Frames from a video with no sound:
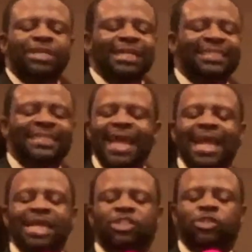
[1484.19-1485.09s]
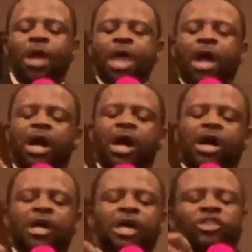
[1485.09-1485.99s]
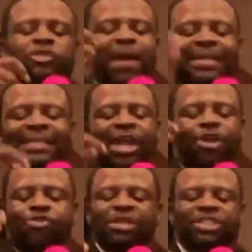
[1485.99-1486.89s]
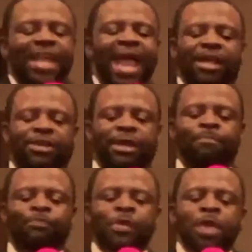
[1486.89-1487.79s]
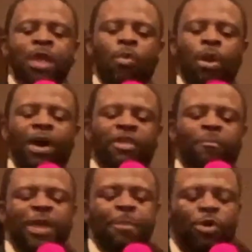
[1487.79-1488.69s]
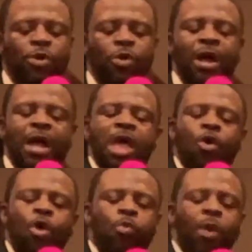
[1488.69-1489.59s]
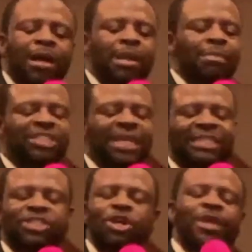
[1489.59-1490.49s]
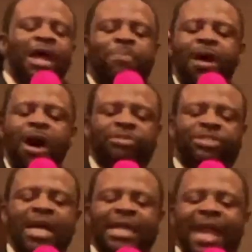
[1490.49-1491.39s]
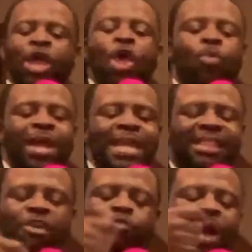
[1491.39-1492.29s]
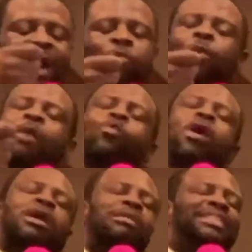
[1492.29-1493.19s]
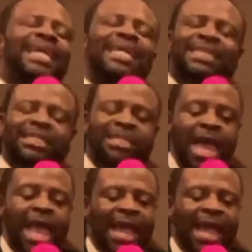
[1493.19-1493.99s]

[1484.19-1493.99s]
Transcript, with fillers: such thing as a, a, a spectator Christianity. Ah. when the people who are who are welcoming Jesus on that Palm Sunday, we need to welcome Jesus